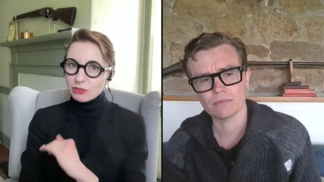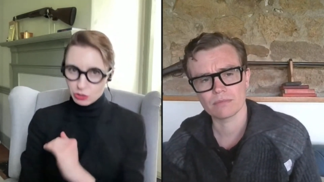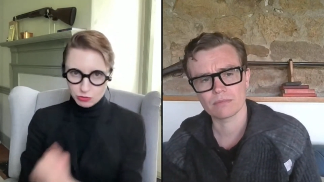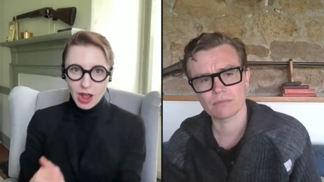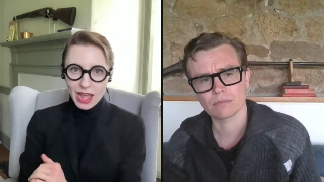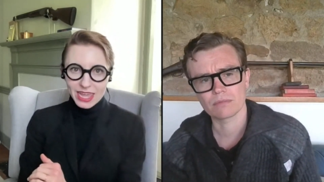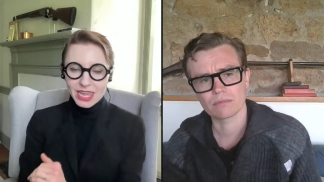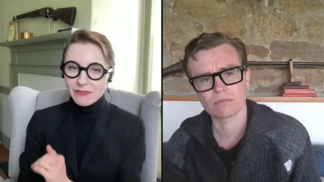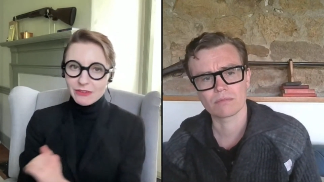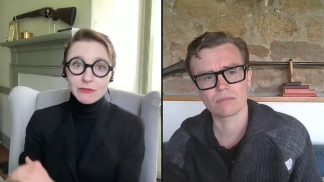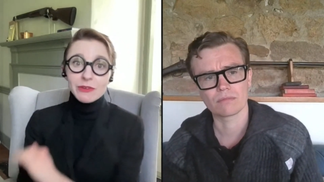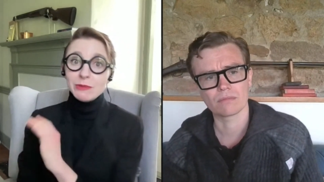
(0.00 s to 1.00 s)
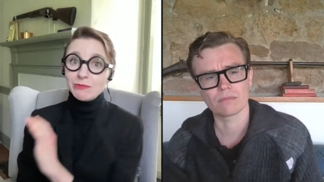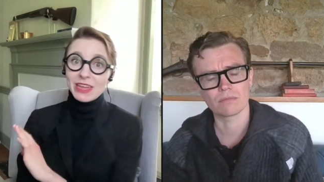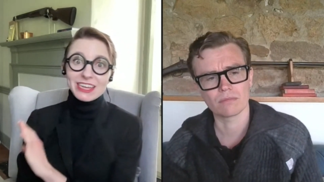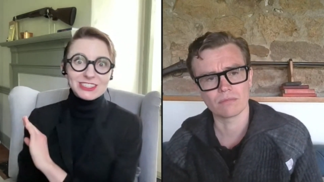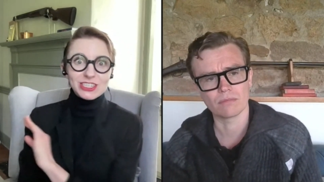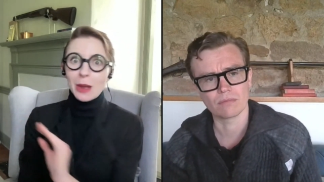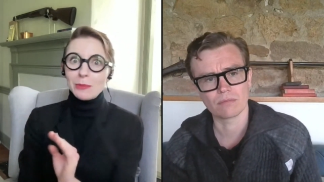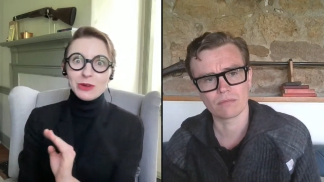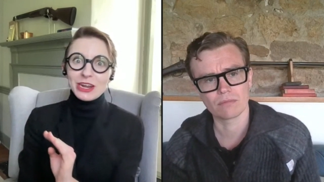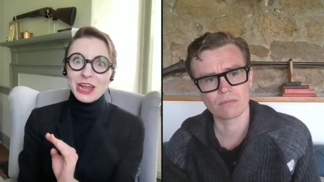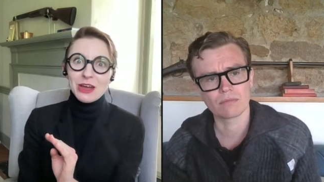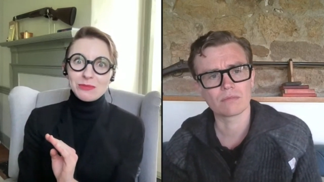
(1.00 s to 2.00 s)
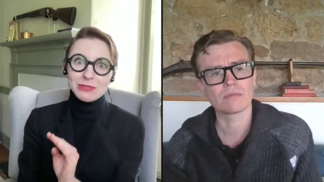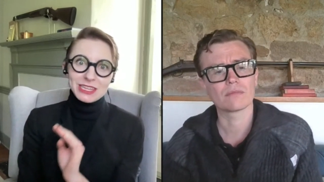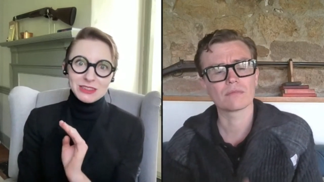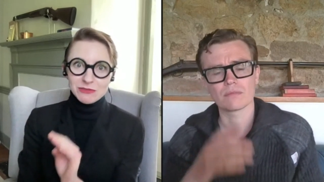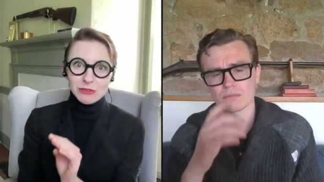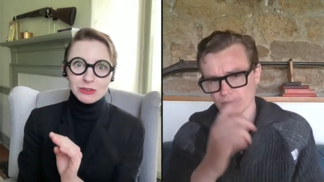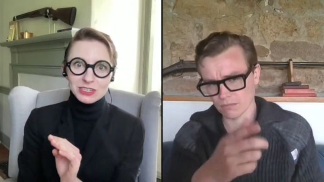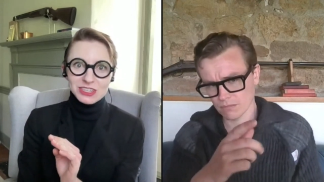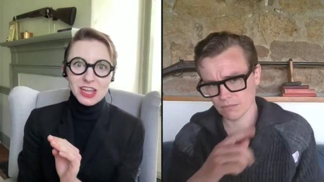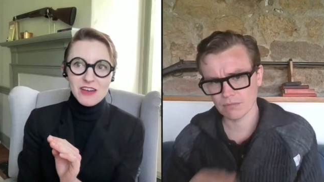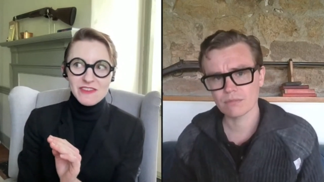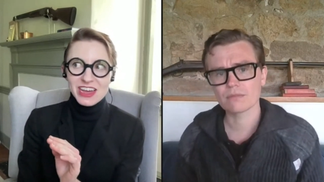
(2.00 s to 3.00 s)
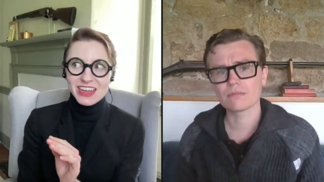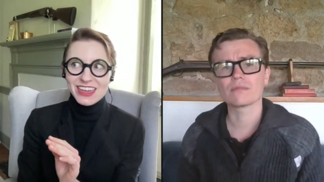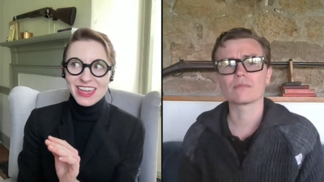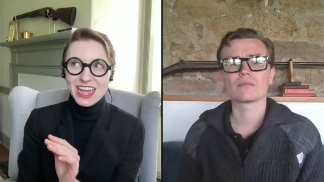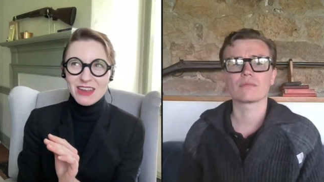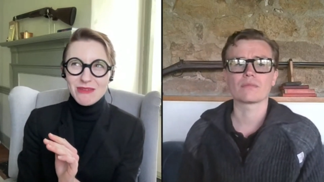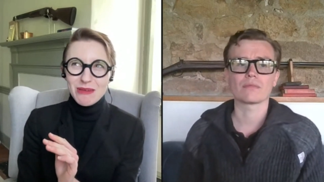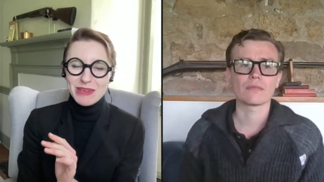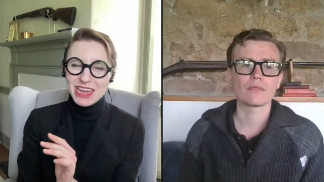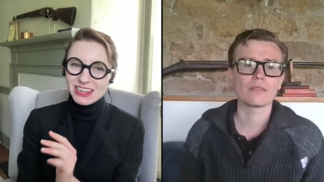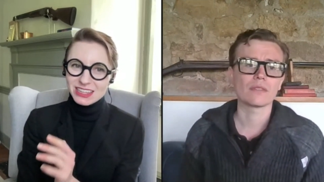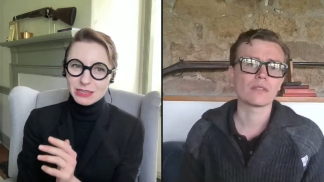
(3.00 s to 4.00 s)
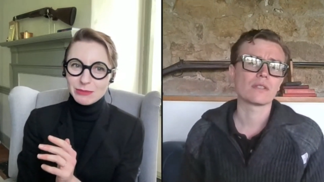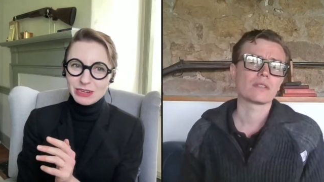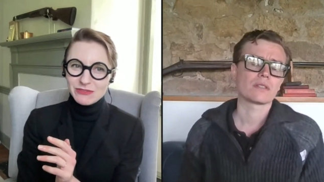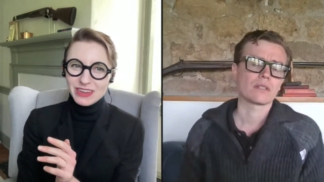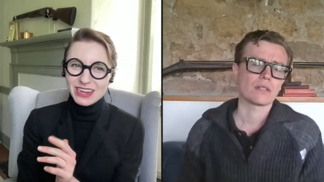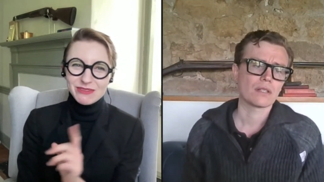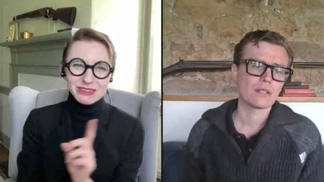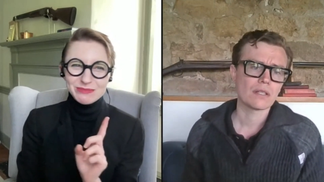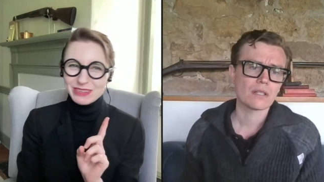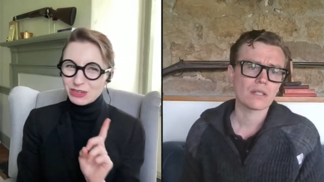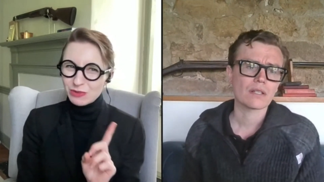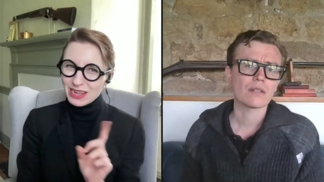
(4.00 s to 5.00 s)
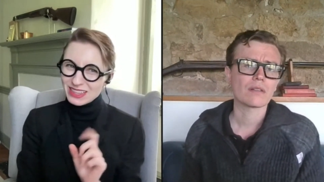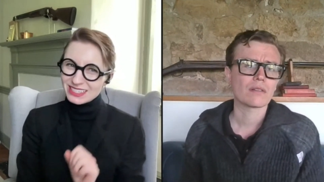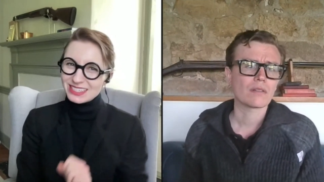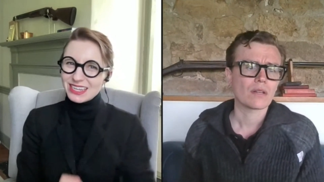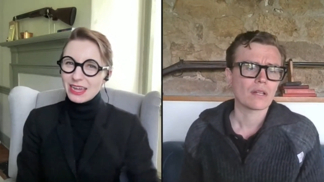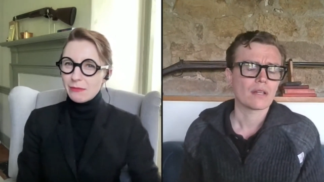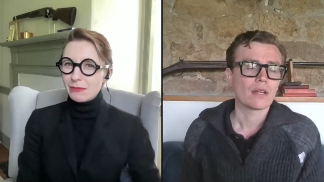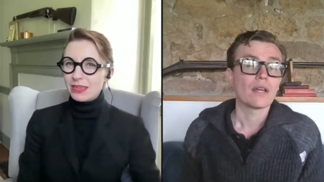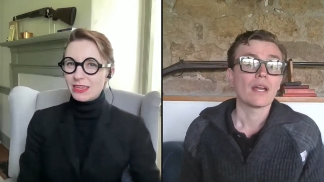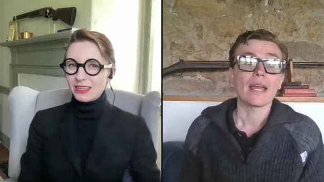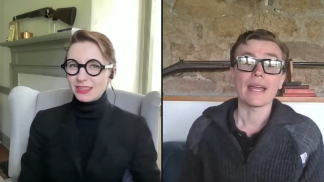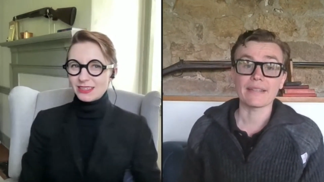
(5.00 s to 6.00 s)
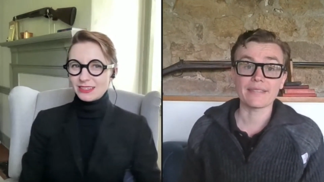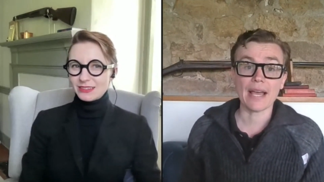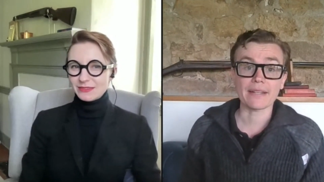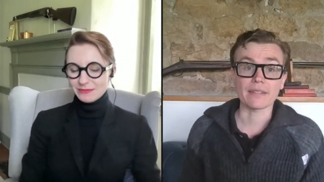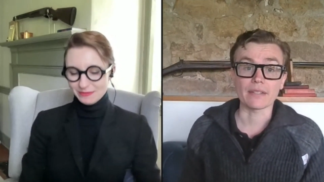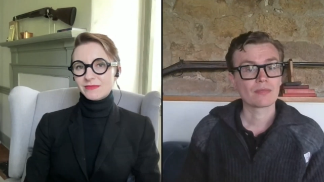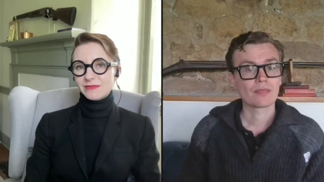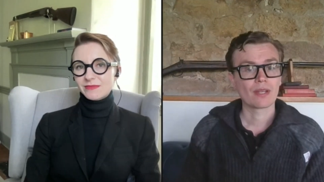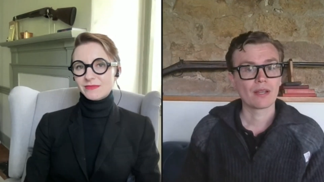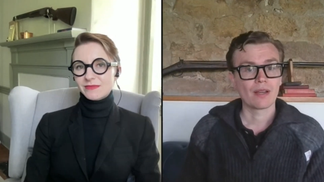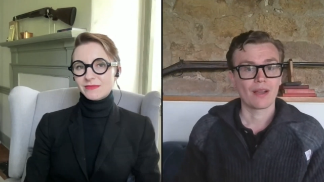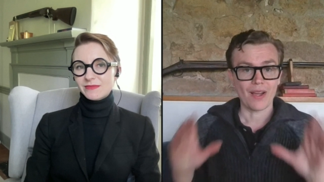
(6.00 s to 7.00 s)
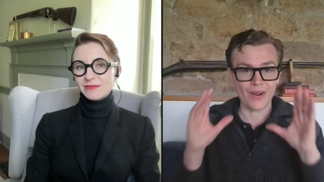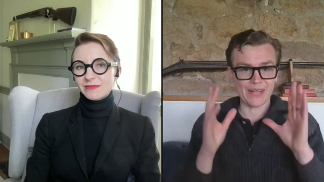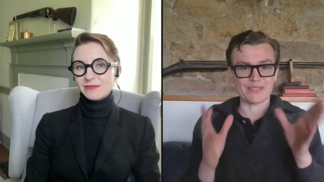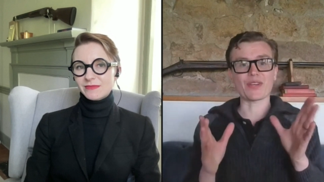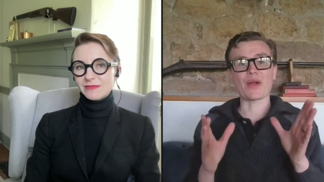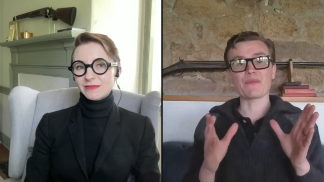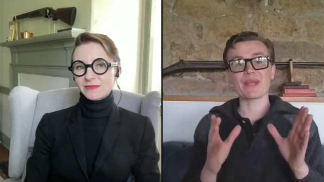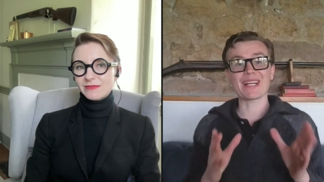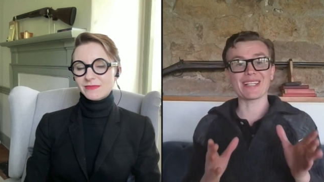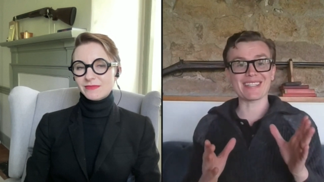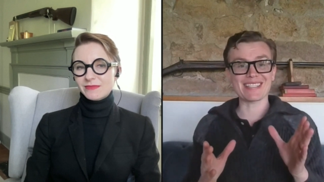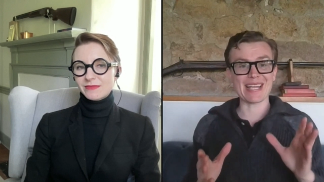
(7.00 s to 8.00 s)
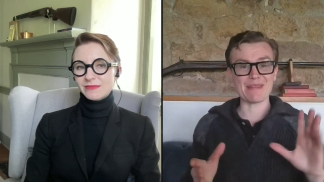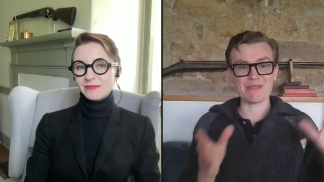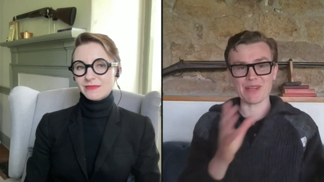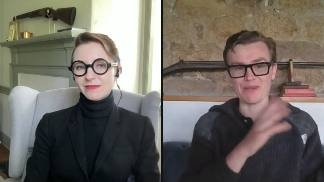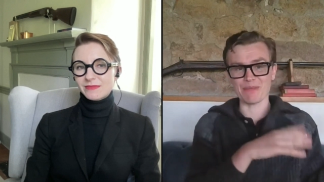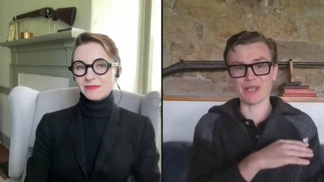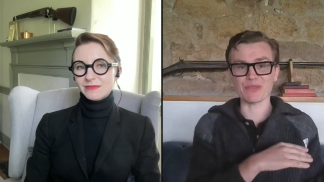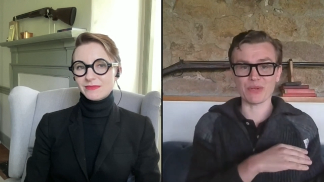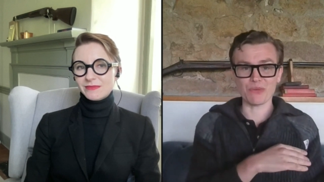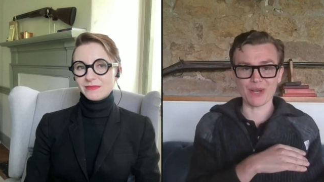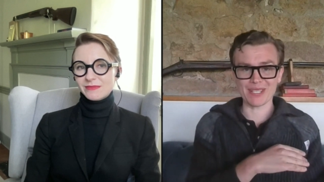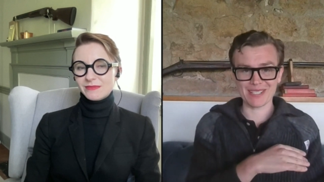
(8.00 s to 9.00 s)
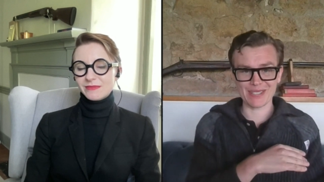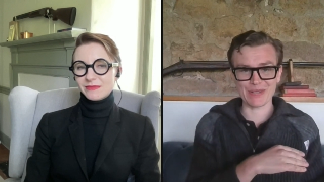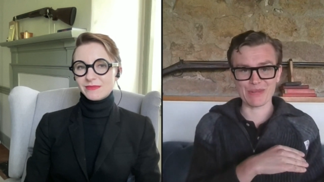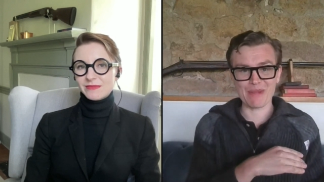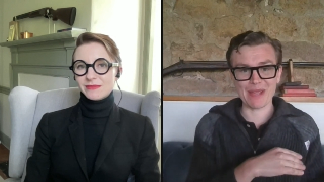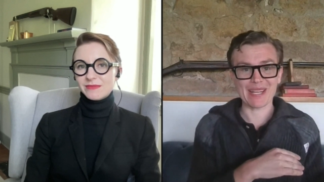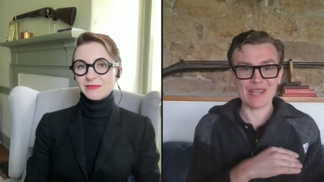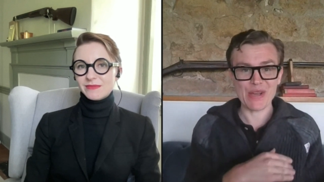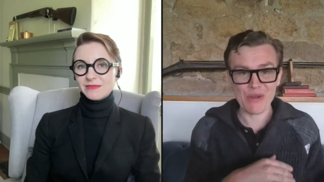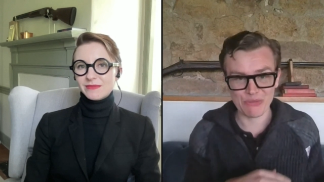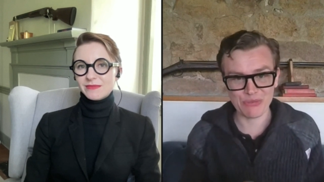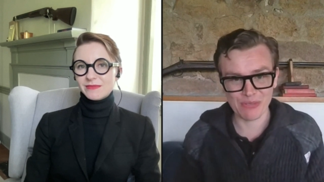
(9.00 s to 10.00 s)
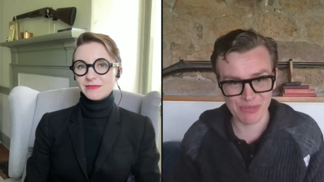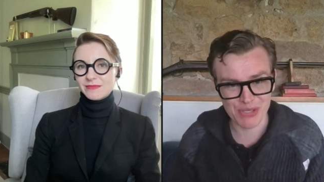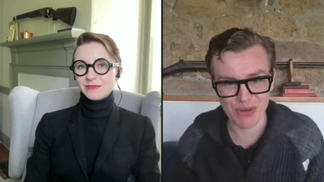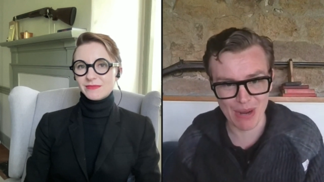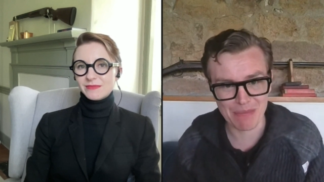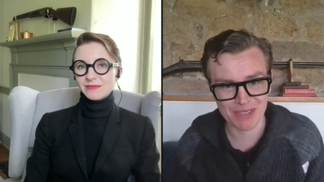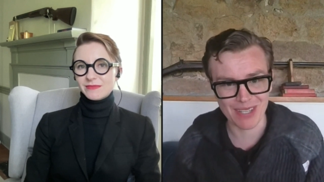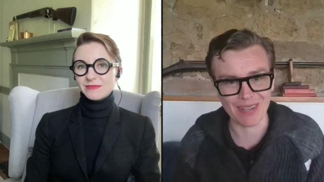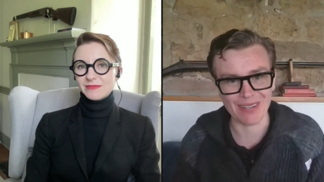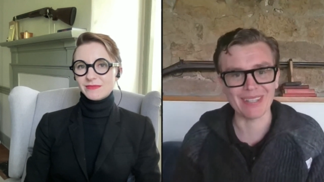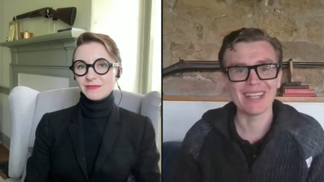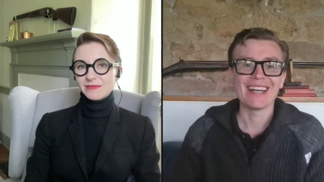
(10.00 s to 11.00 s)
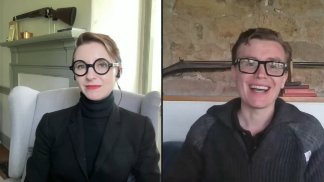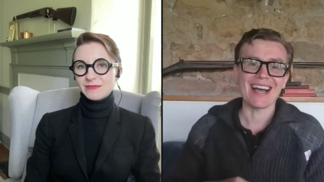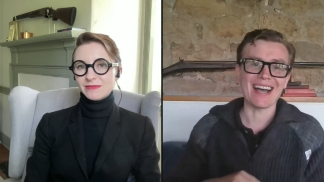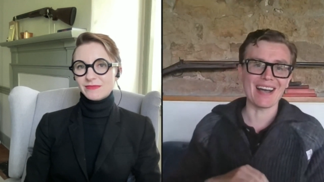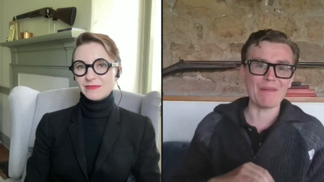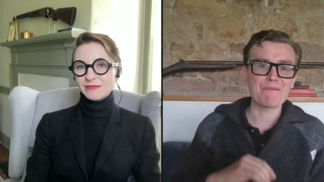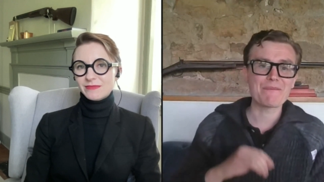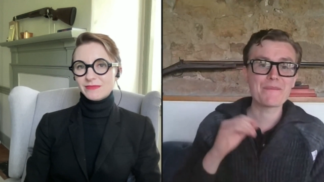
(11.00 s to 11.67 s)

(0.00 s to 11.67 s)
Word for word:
Speaker 1: you try. Even if we like stopped right now and played The Floor is Lava and maybe had a little bit of fun, it wouldn't be quite the same.
Speaker 2: Exactly. All right, sorry, we cut the tape there because we wanted to make a note for a future episode. Uh,